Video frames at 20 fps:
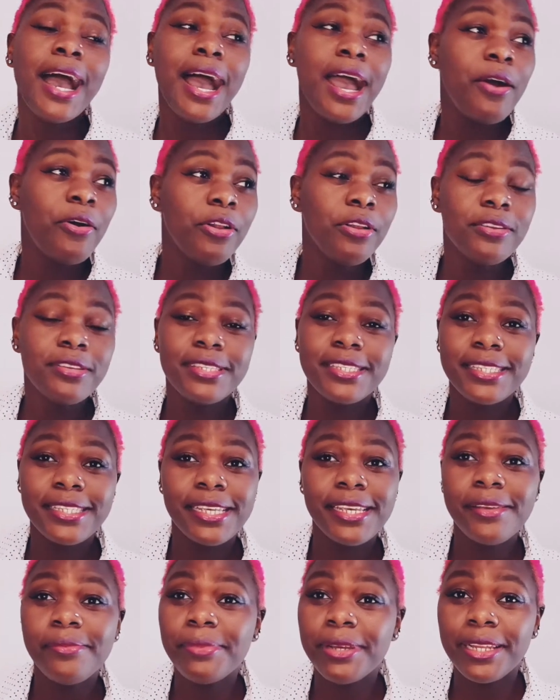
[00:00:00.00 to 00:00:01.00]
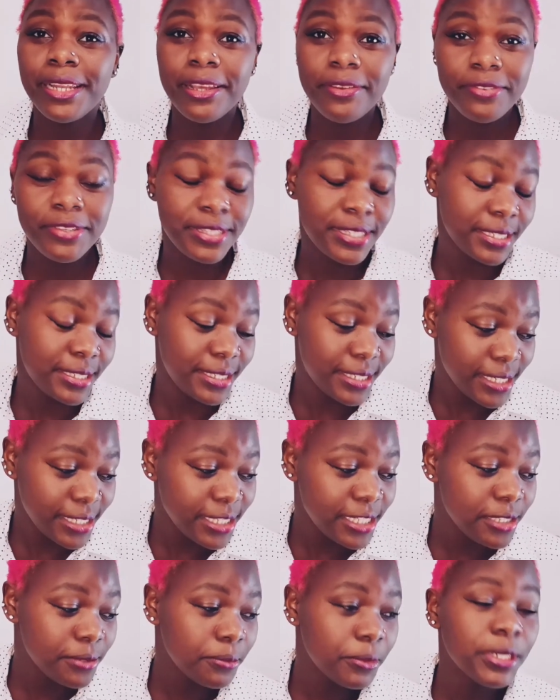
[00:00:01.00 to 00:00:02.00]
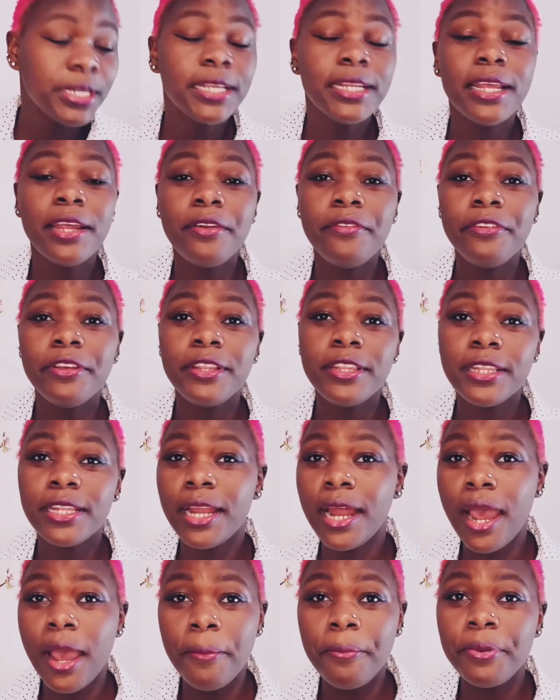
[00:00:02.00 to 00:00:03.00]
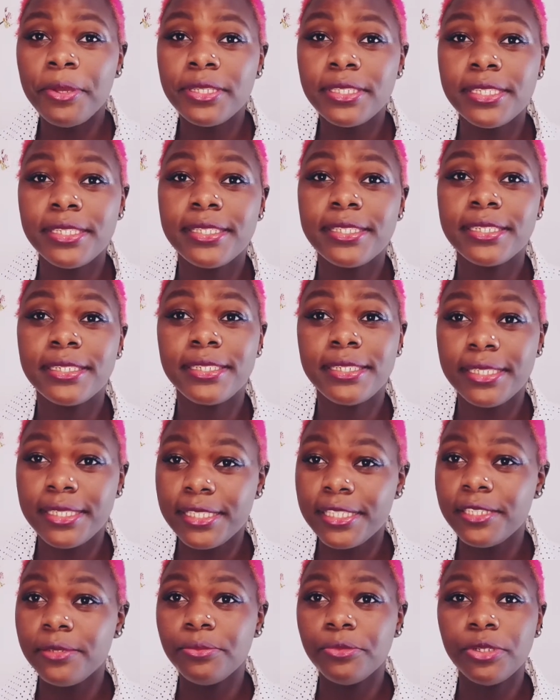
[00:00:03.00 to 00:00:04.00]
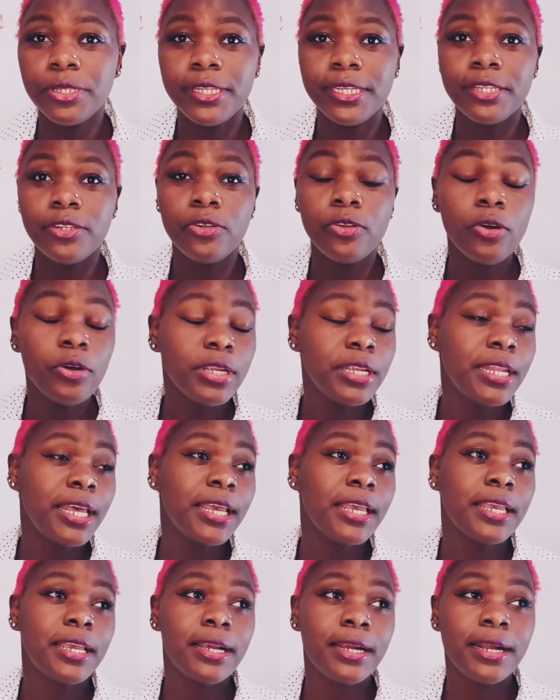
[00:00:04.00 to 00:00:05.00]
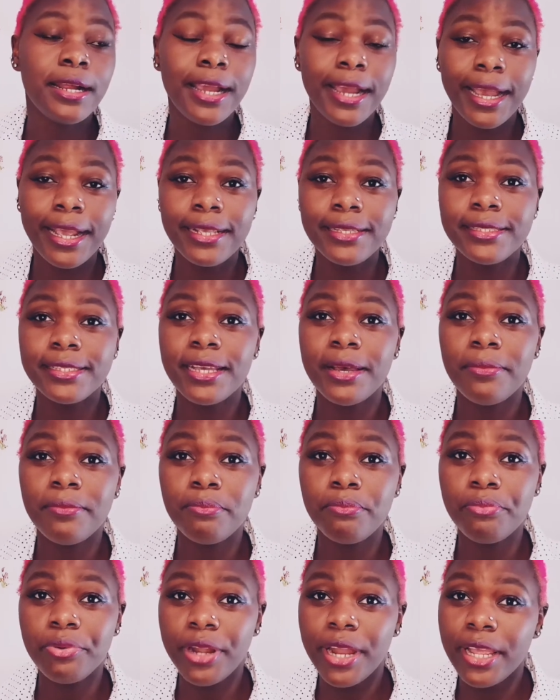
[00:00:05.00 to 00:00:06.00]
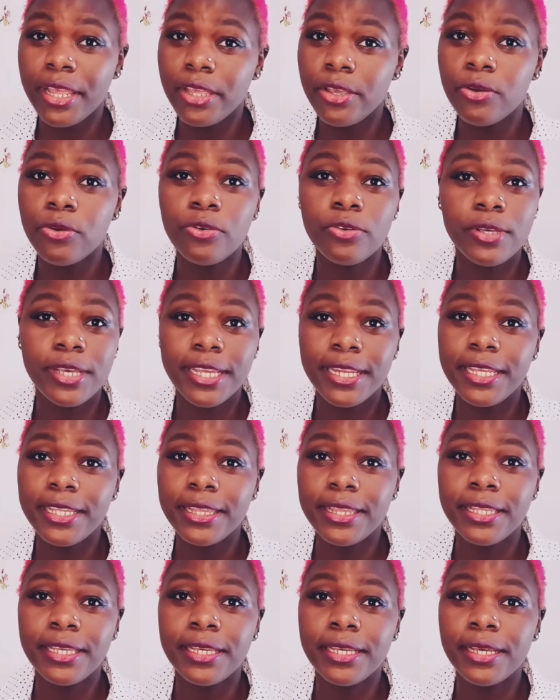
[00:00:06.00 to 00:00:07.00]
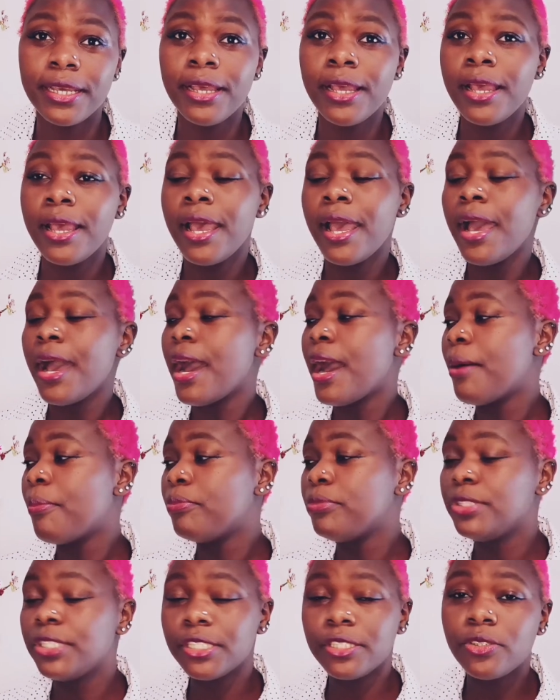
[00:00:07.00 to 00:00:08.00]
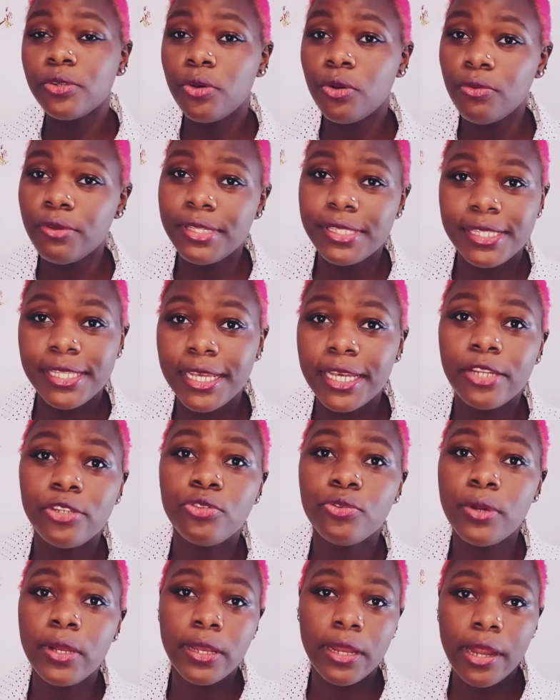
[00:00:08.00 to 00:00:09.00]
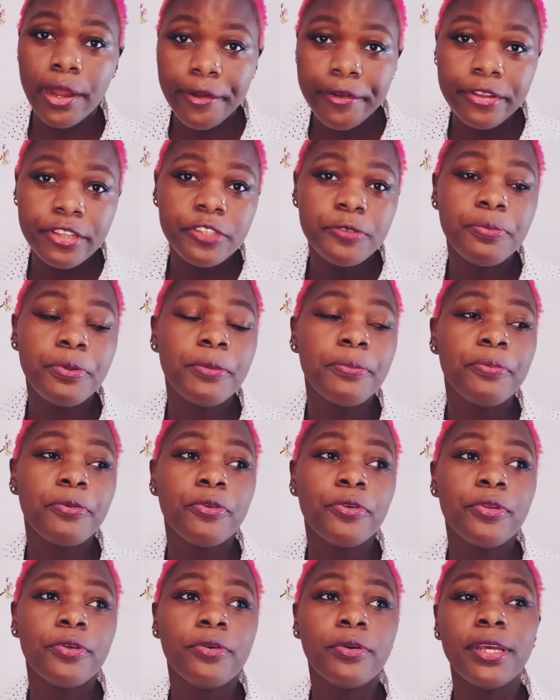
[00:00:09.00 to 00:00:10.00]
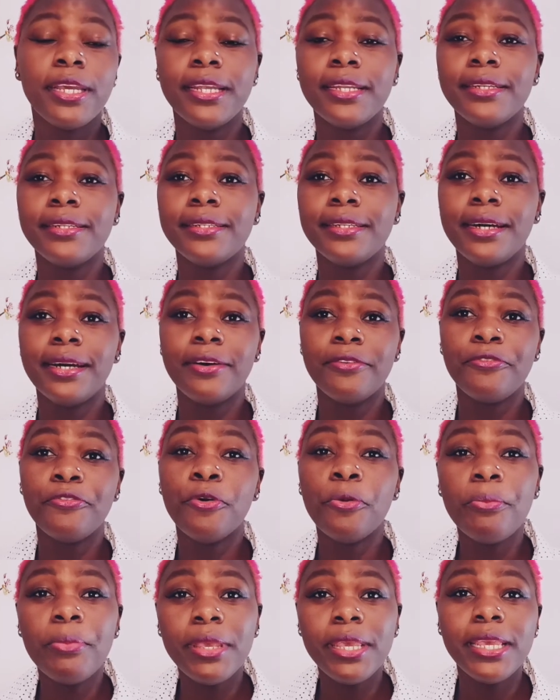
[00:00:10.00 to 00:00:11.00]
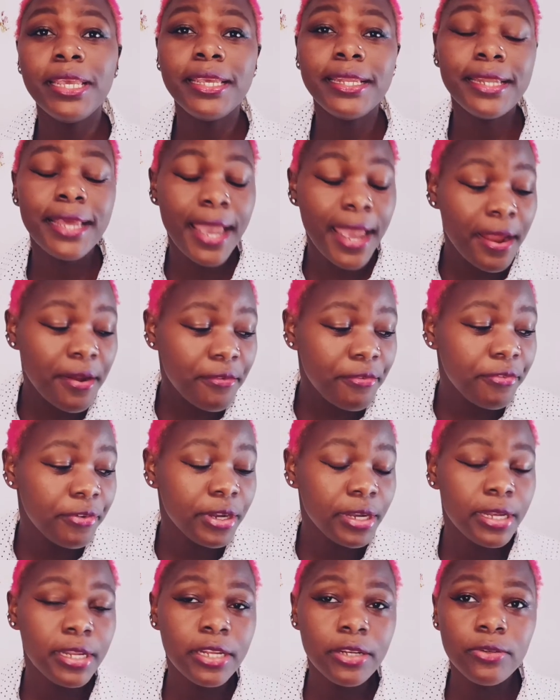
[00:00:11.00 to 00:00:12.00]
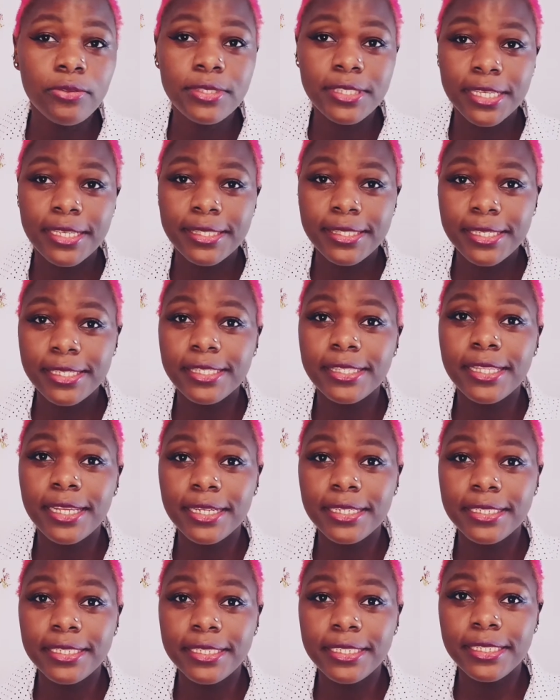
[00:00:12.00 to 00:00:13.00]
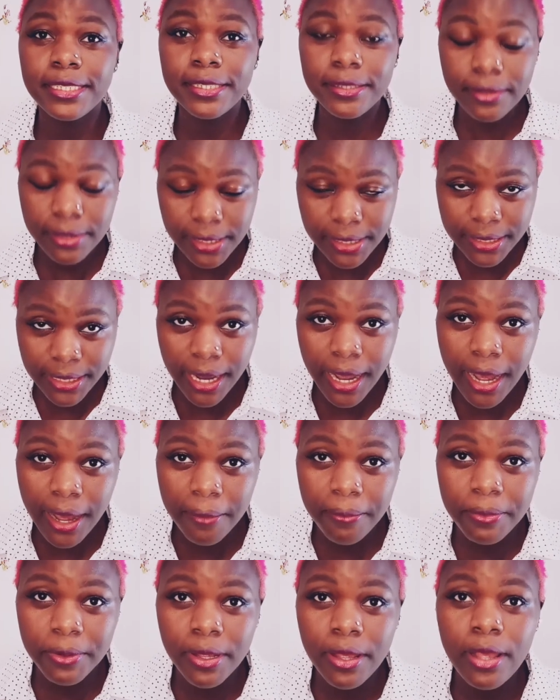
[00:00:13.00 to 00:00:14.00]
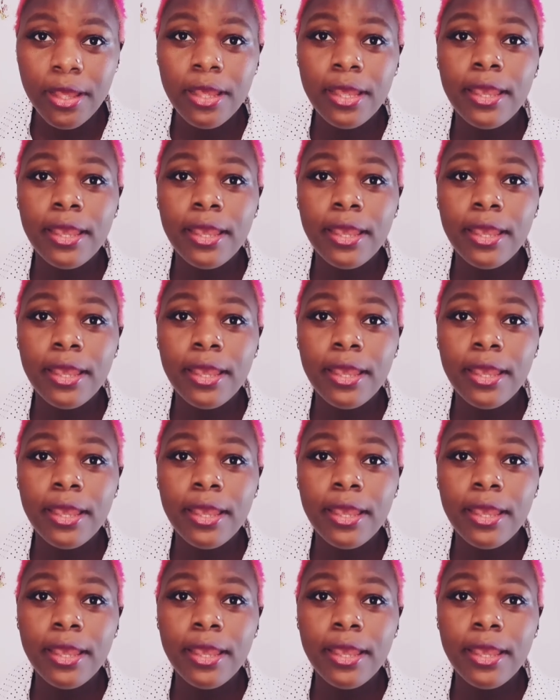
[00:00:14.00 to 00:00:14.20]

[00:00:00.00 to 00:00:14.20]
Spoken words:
I always say my life is a testimony and everything that happens, it's a testimony, and not like, guys, I'm bragging or anything. I'm just always there to encourage people. And for me, in every little success that it happened,